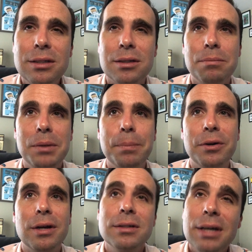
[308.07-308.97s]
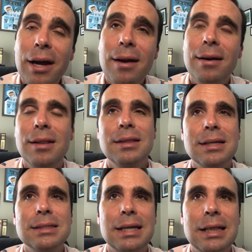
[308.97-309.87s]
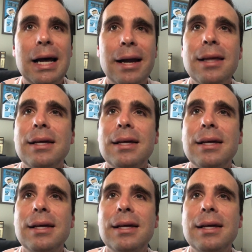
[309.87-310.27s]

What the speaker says: and people get tired and things like that.